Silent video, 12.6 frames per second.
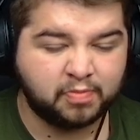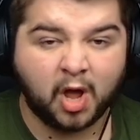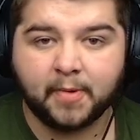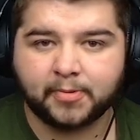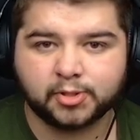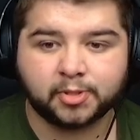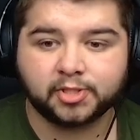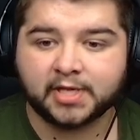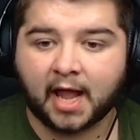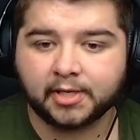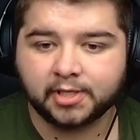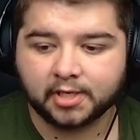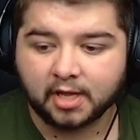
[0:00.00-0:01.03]
purpose of this
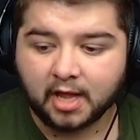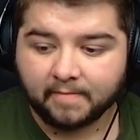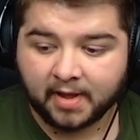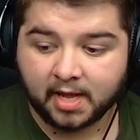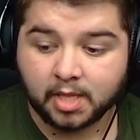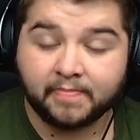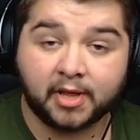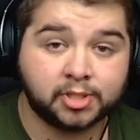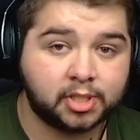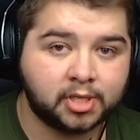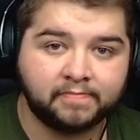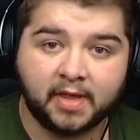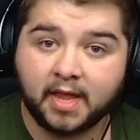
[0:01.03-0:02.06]
tactic being the best it
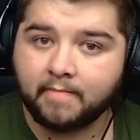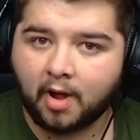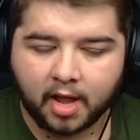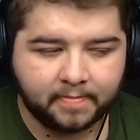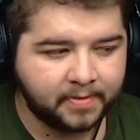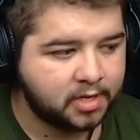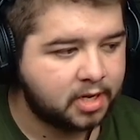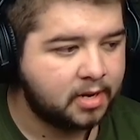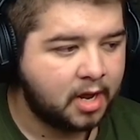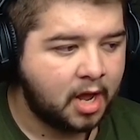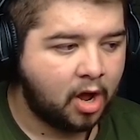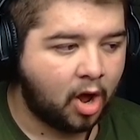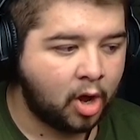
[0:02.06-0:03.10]
can be, in my opinion,
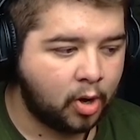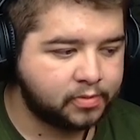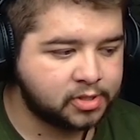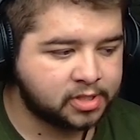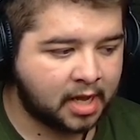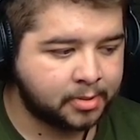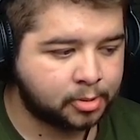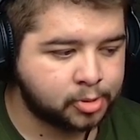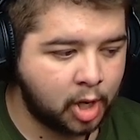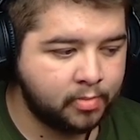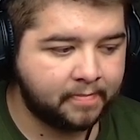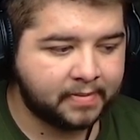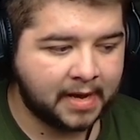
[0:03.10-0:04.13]
I opted to have a
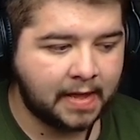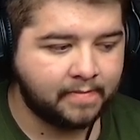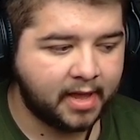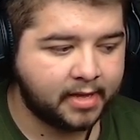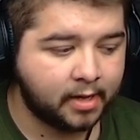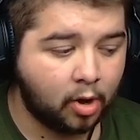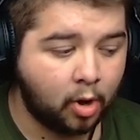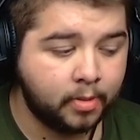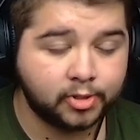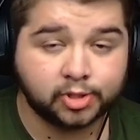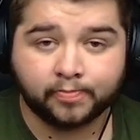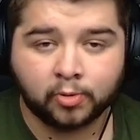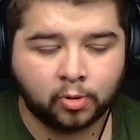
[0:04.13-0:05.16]
Roman playmaker on the
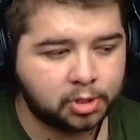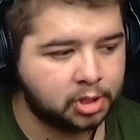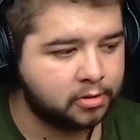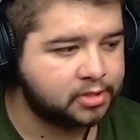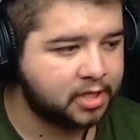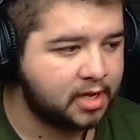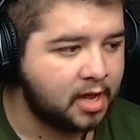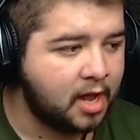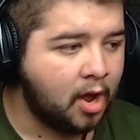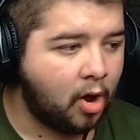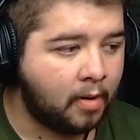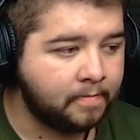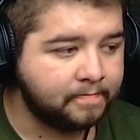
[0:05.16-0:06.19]
support duty,
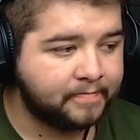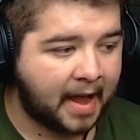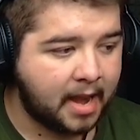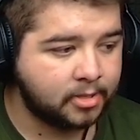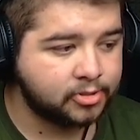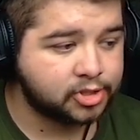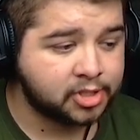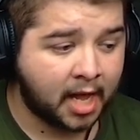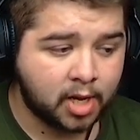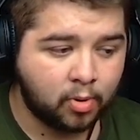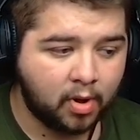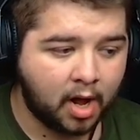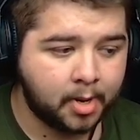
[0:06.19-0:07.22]
on balance,
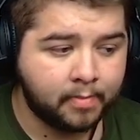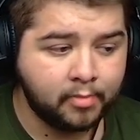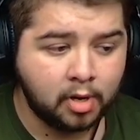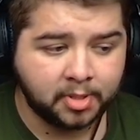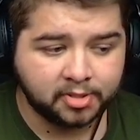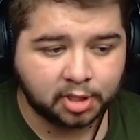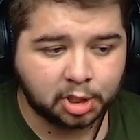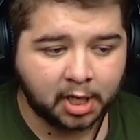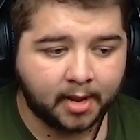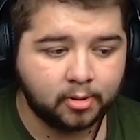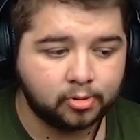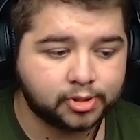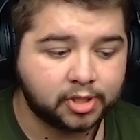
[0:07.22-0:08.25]
tackle harder, move into
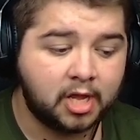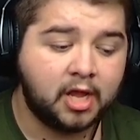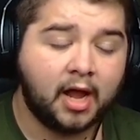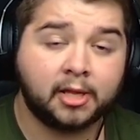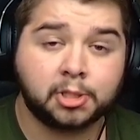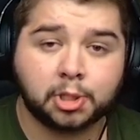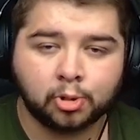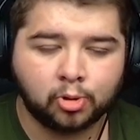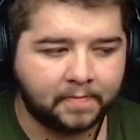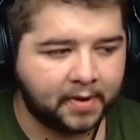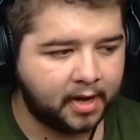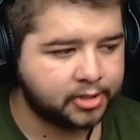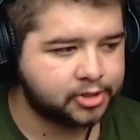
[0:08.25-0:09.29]
channels, and shorter
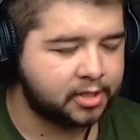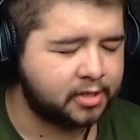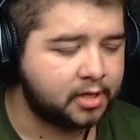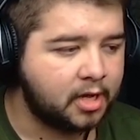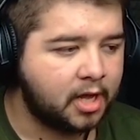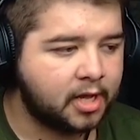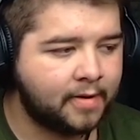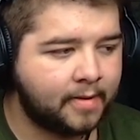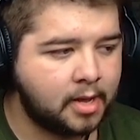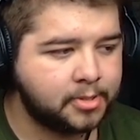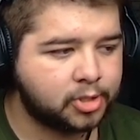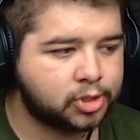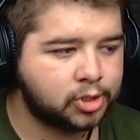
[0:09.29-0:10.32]
passing. Going
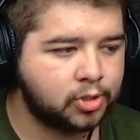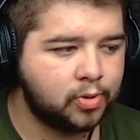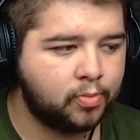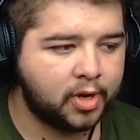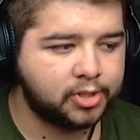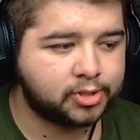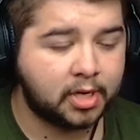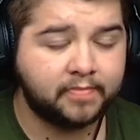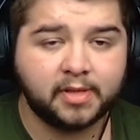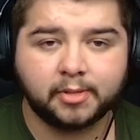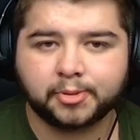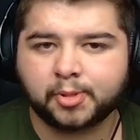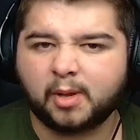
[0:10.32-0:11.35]
over to what is going to be
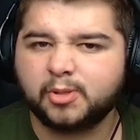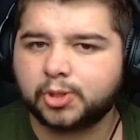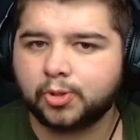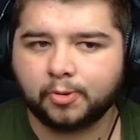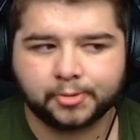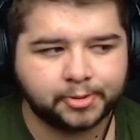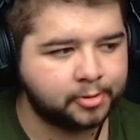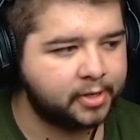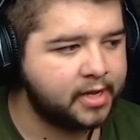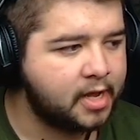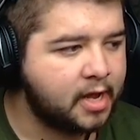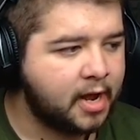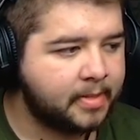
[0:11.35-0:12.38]
the front sort of three,
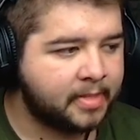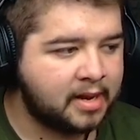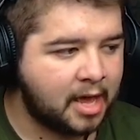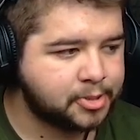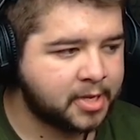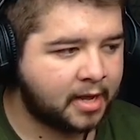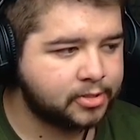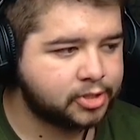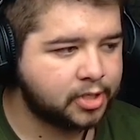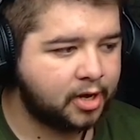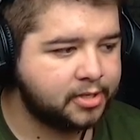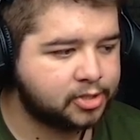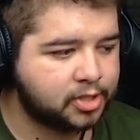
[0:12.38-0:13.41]
the left-hand
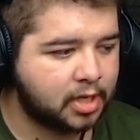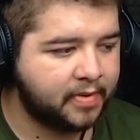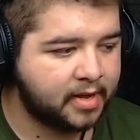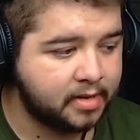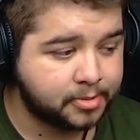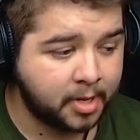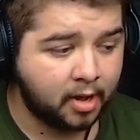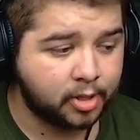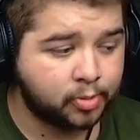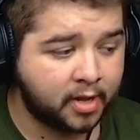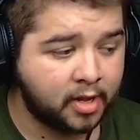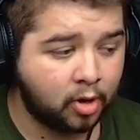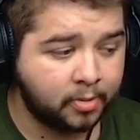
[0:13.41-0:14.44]
side is going to be an inverted
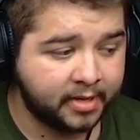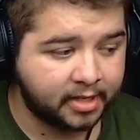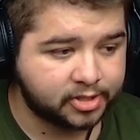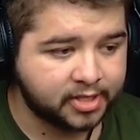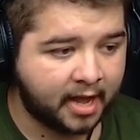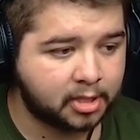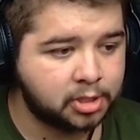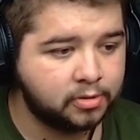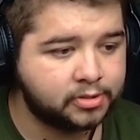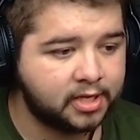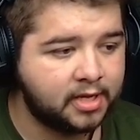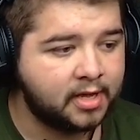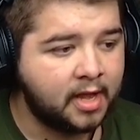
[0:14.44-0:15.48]
winger on the attack
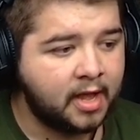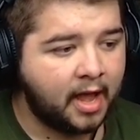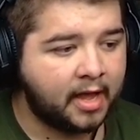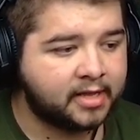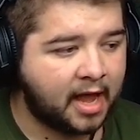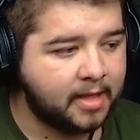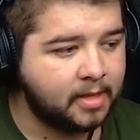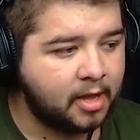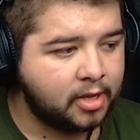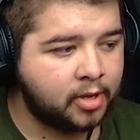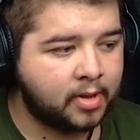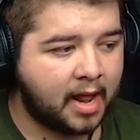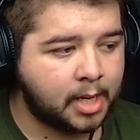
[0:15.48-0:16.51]
duty. Again,
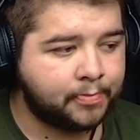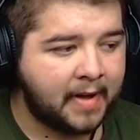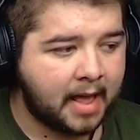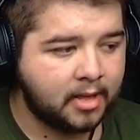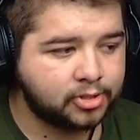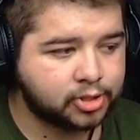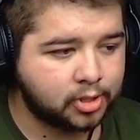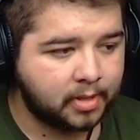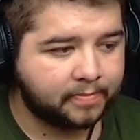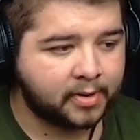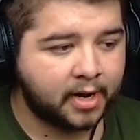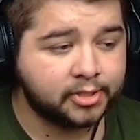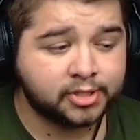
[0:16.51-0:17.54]
you're going to have balanced on the
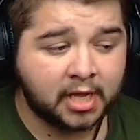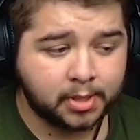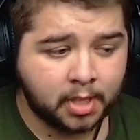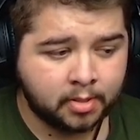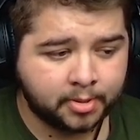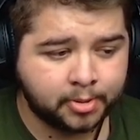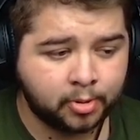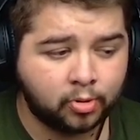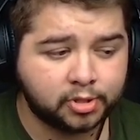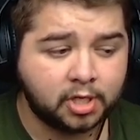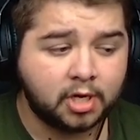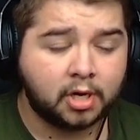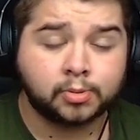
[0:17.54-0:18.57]
press, get further forward,
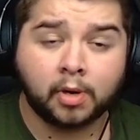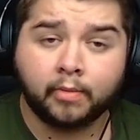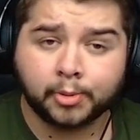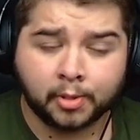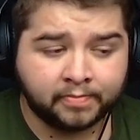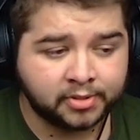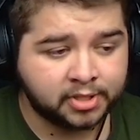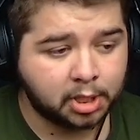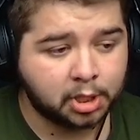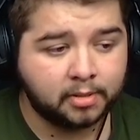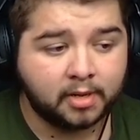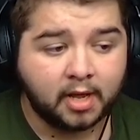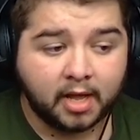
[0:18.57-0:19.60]
roam from
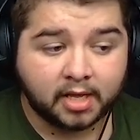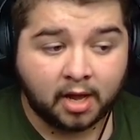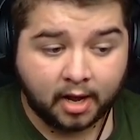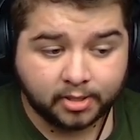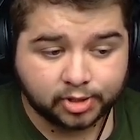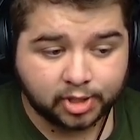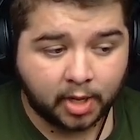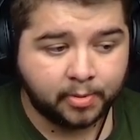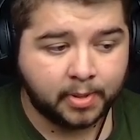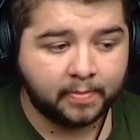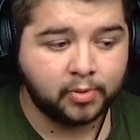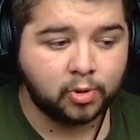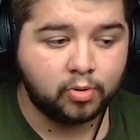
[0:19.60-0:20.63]
position, cut inside with the
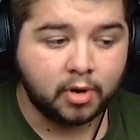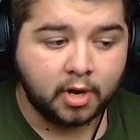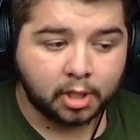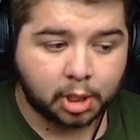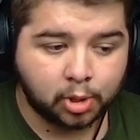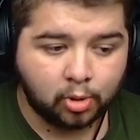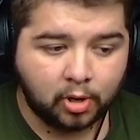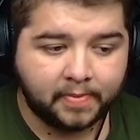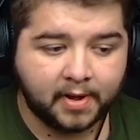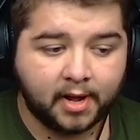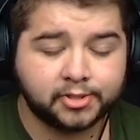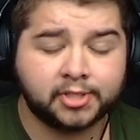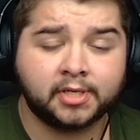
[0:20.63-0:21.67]
ball, shorter
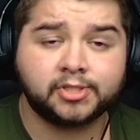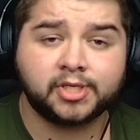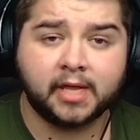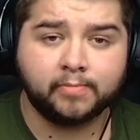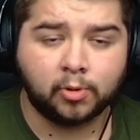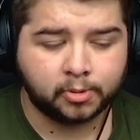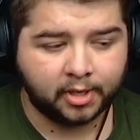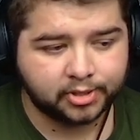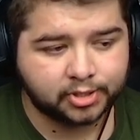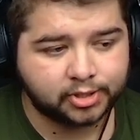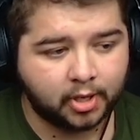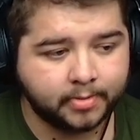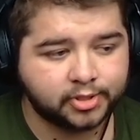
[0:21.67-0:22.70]
passing, and take more
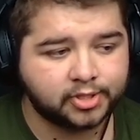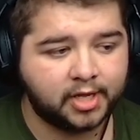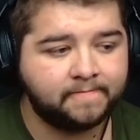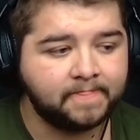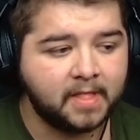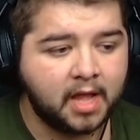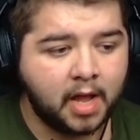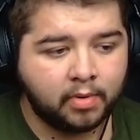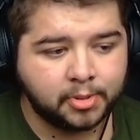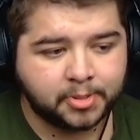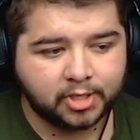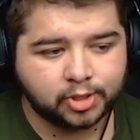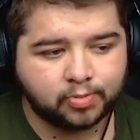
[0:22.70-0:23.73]
risks. Obviously, with
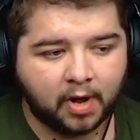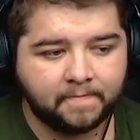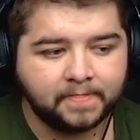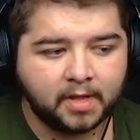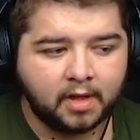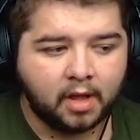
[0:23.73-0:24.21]
this one,